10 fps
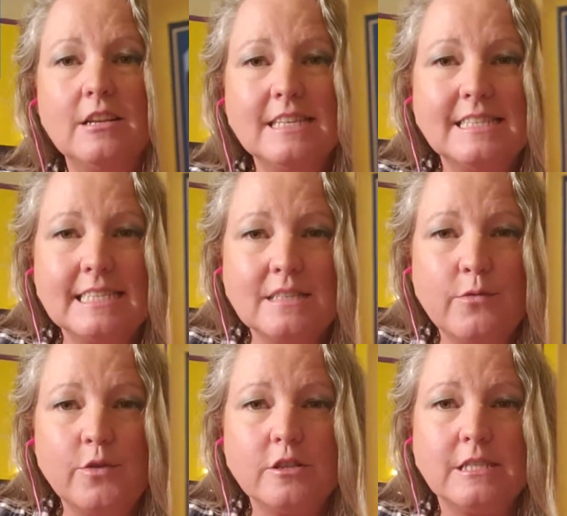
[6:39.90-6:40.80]
six of
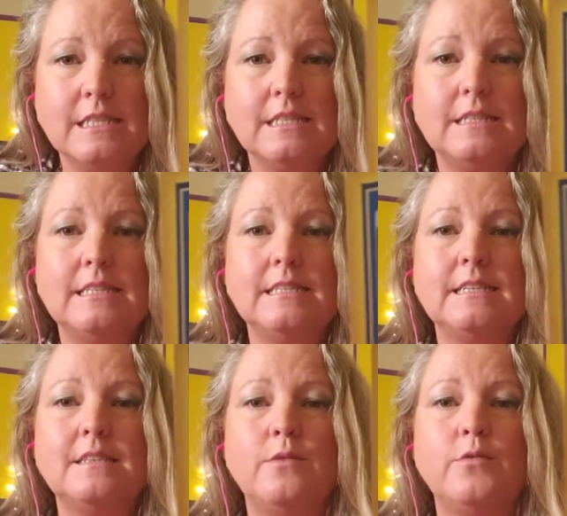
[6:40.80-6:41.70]
forces. The
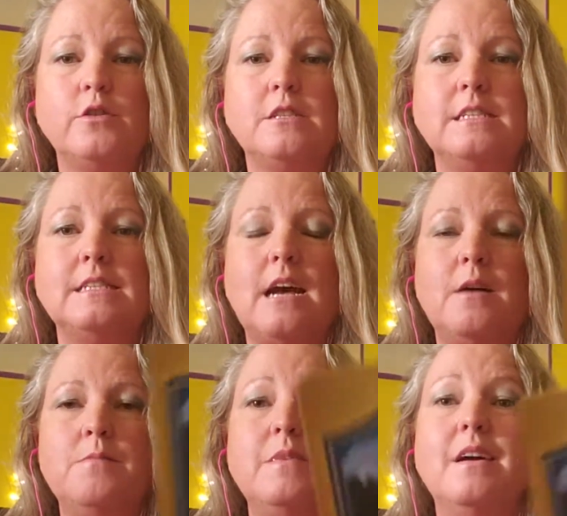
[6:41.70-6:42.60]
six of forces
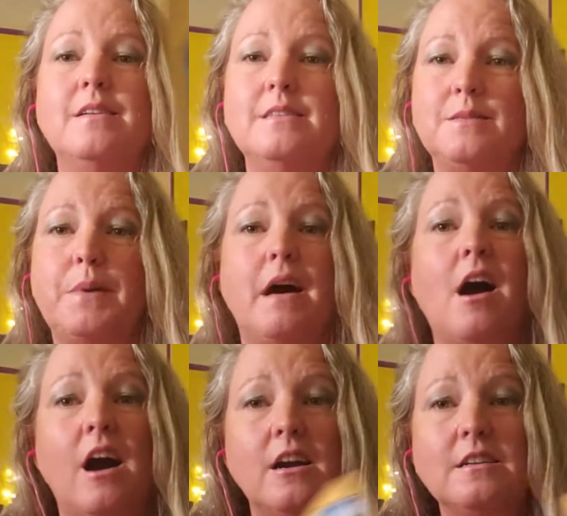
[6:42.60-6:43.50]
is about
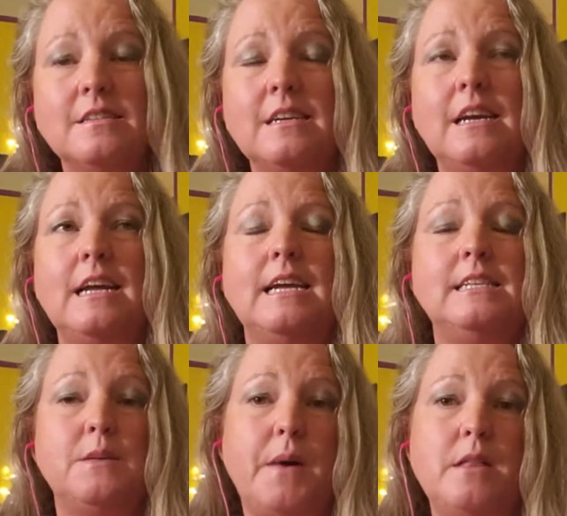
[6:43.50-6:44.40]
heart,
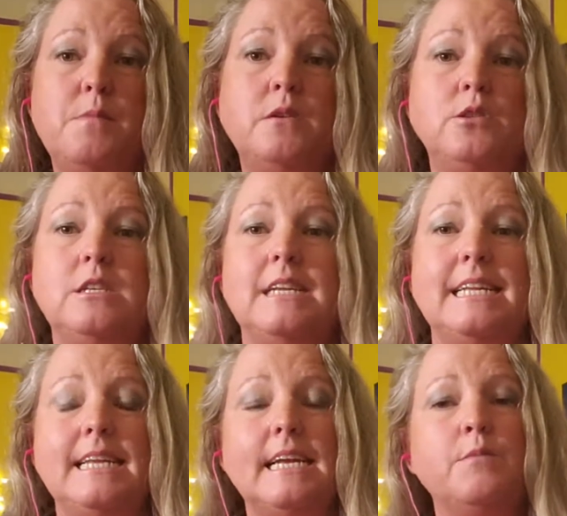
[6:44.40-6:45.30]
is about emotion,
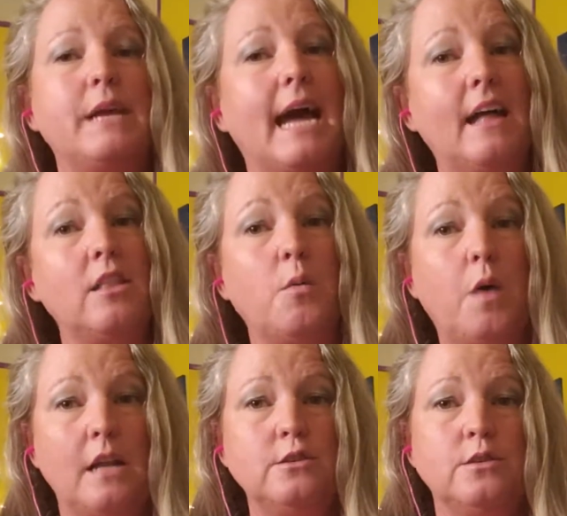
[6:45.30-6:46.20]
and again, we had that
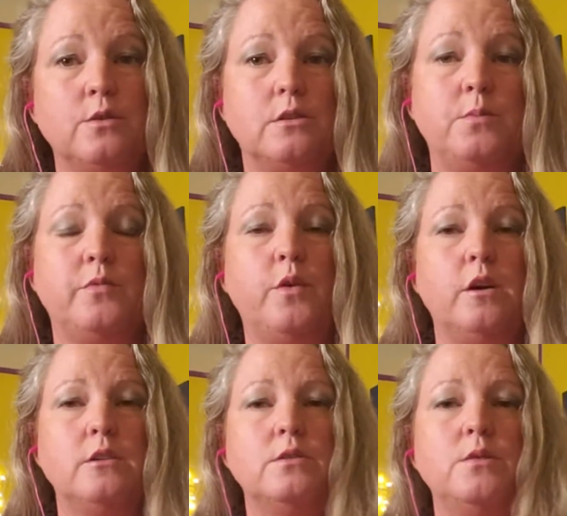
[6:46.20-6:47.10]
water source
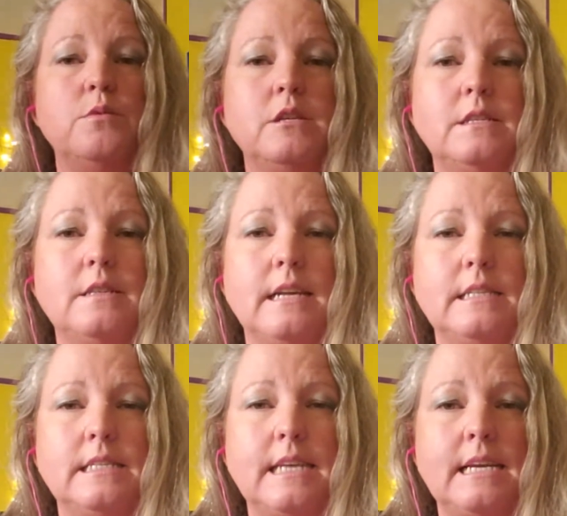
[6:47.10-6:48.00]
before. So what's not
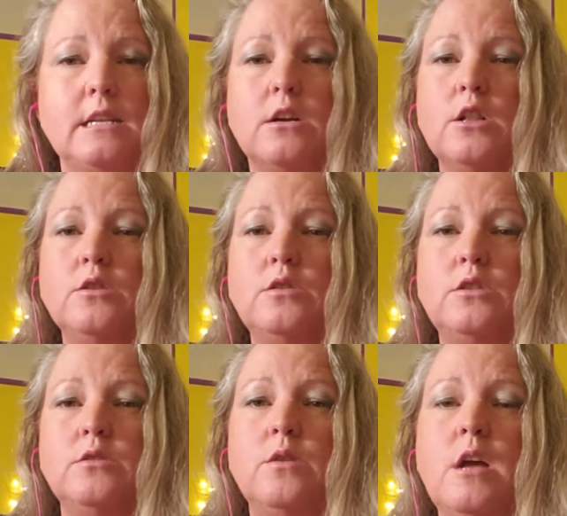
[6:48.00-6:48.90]
to say they're close
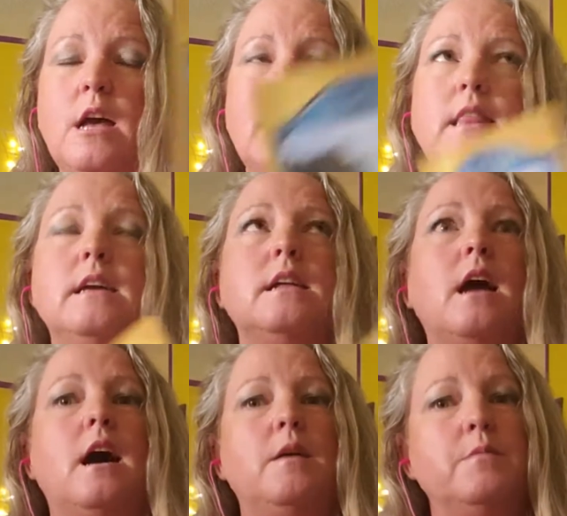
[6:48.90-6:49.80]
to the
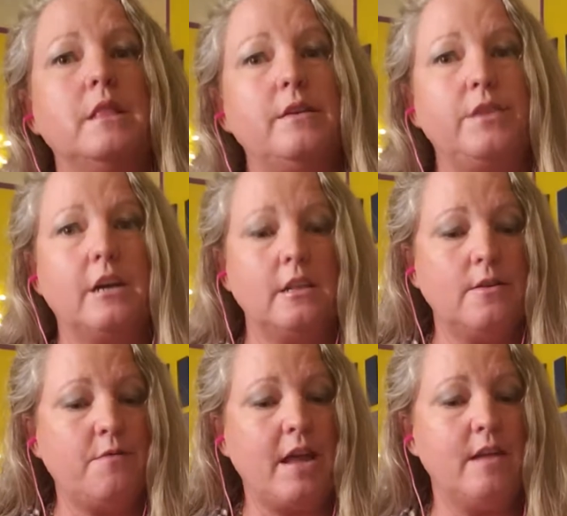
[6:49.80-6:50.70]
leaving on the
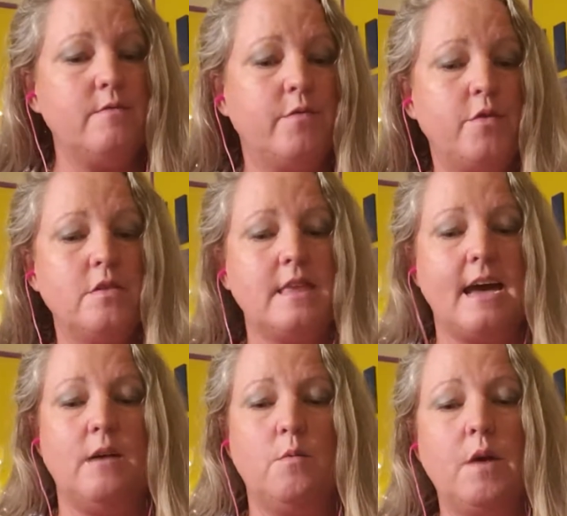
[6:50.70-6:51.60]
fan for
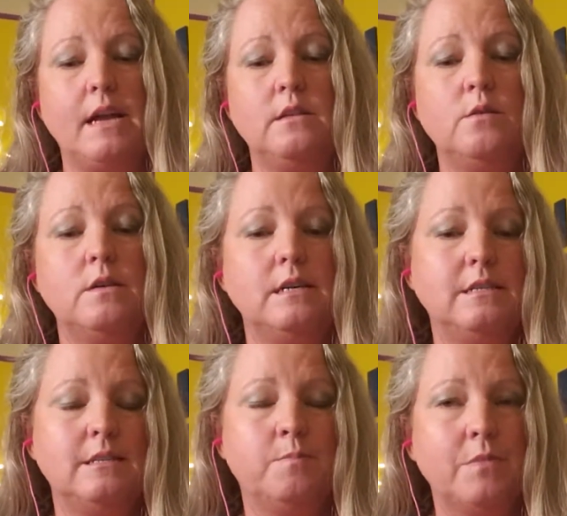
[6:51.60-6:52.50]
that white
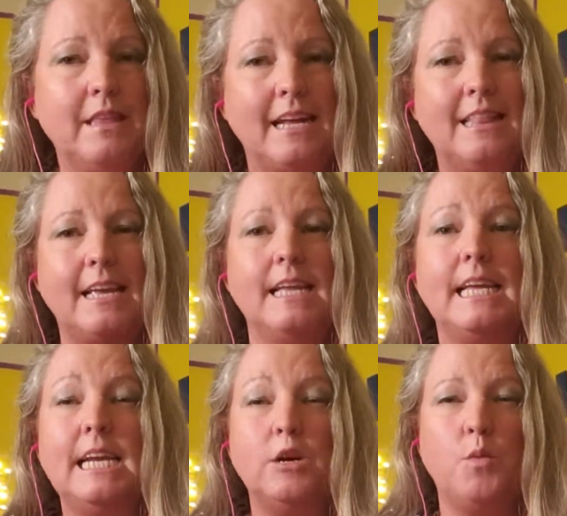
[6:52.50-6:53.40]
noise, that they can
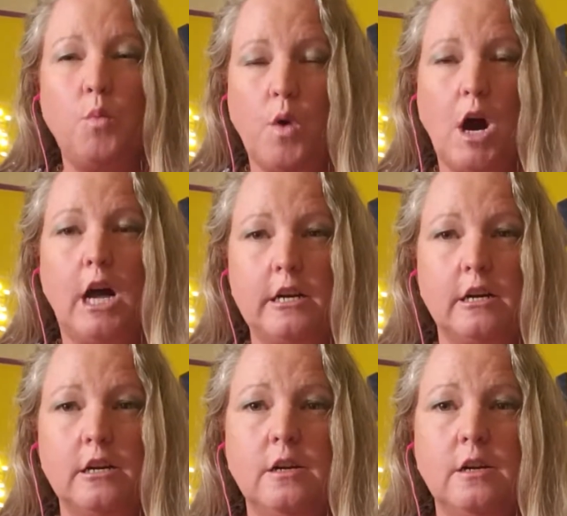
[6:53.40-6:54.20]
hear water.